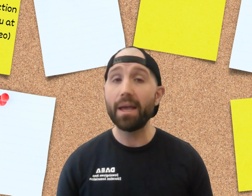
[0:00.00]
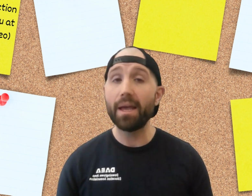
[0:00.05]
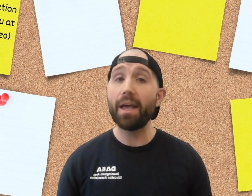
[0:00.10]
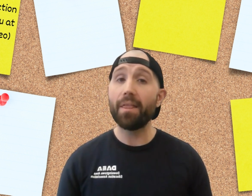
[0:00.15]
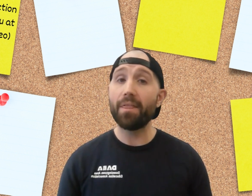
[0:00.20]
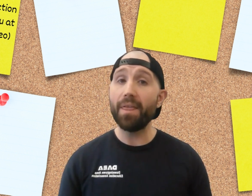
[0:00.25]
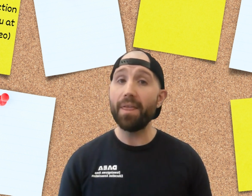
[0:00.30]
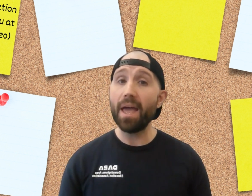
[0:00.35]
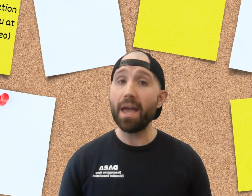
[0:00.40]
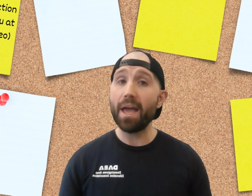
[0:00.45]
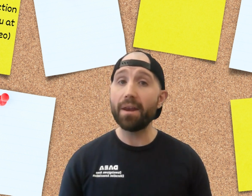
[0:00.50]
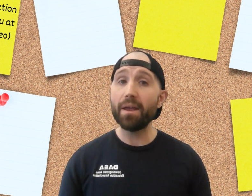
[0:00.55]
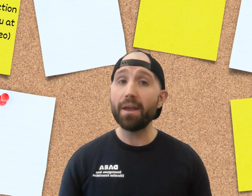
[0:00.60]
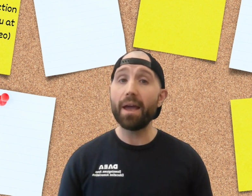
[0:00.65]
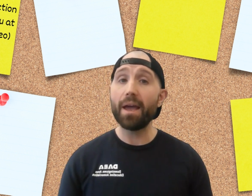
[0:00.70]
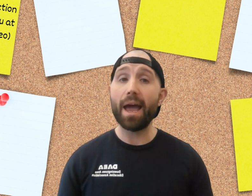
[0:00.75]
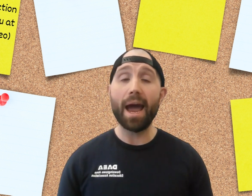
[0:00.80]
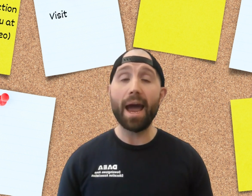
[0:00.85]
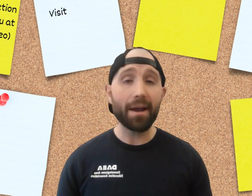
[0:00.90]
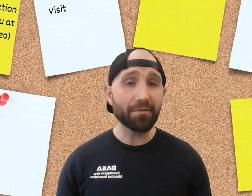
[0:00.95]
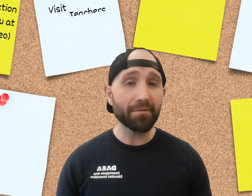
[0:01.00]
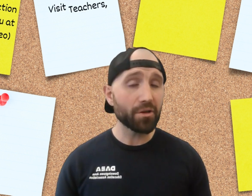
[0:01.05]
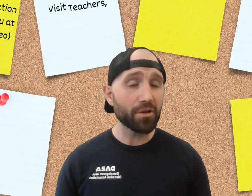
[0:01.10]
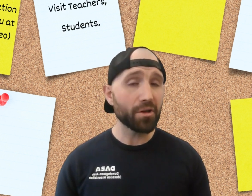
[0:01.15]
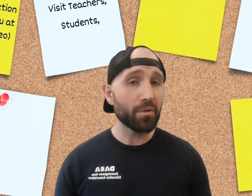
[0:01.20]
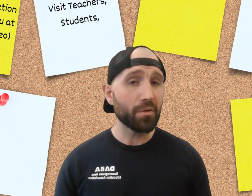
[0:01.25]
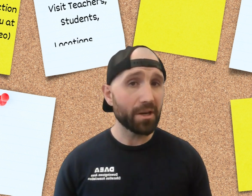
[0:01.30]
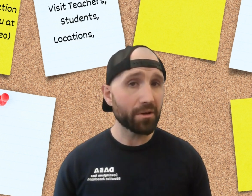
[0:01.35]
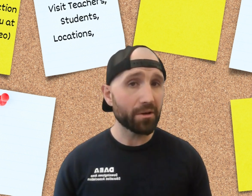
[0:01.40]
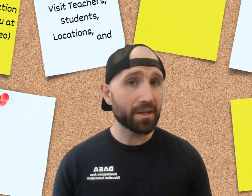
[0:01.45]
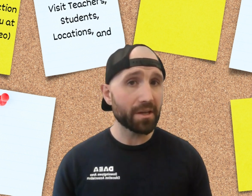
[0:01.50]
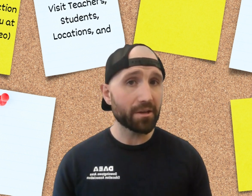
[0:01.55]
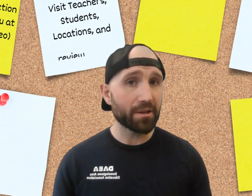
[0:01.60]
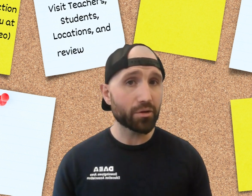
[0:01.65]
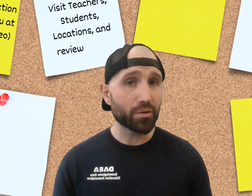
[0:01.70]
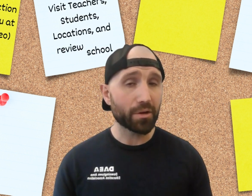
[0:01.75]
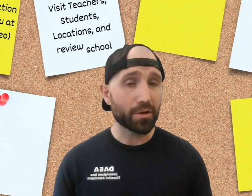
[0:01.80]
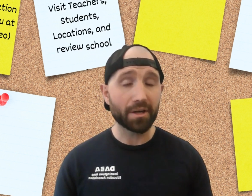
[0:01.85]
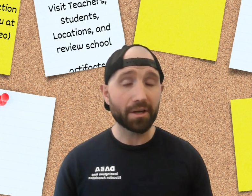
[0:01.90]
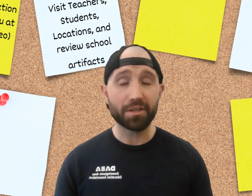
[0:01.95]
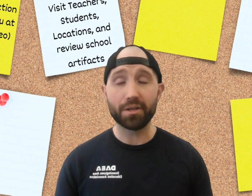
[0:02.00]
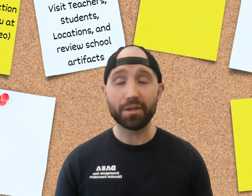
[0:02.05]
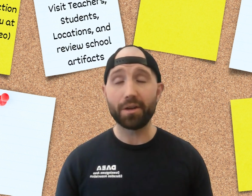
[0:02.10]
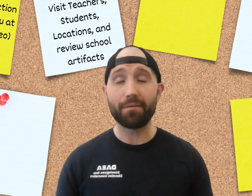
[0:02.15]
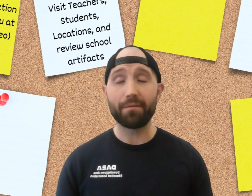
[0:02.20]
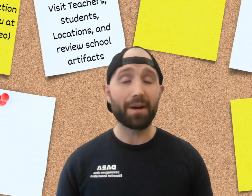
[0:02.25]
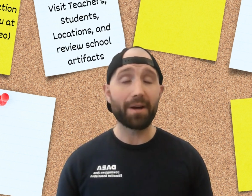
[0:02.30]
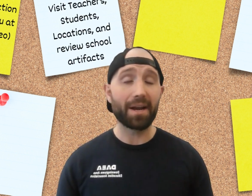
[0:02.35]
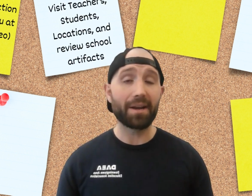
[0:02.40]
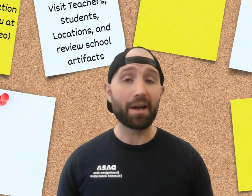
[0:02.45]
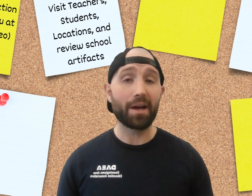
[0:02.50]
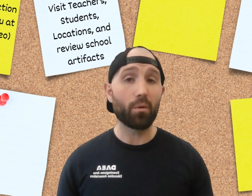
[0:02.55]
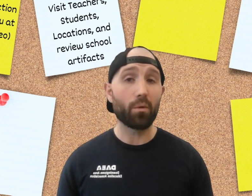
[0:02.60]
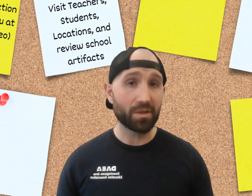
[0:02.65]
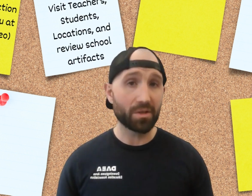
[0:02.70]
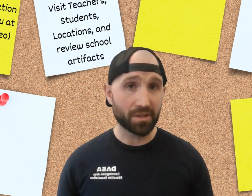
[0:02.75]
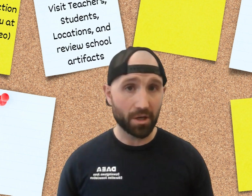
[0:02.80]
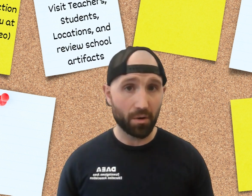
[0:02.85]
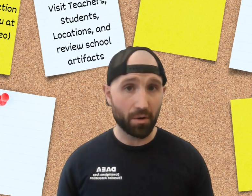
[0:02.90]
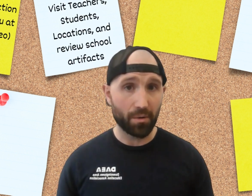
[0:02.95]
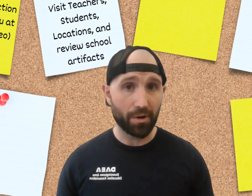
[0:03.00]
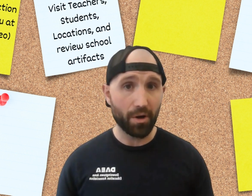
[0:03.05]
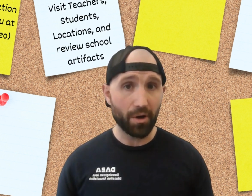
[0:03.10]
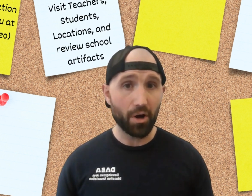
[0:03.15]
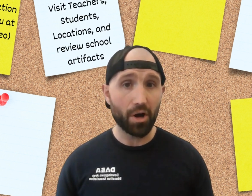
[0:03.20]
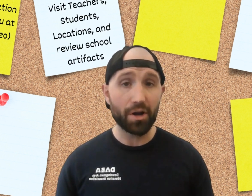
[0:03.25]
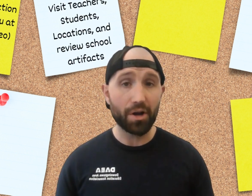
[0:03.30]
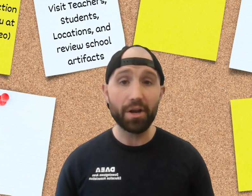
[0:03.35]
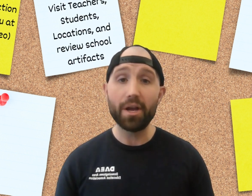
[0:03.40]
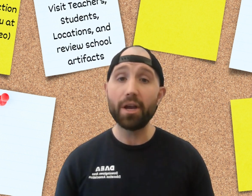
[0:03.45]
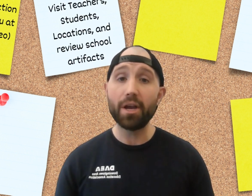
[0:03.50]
Then, after you hear the introduction and find out what's going on,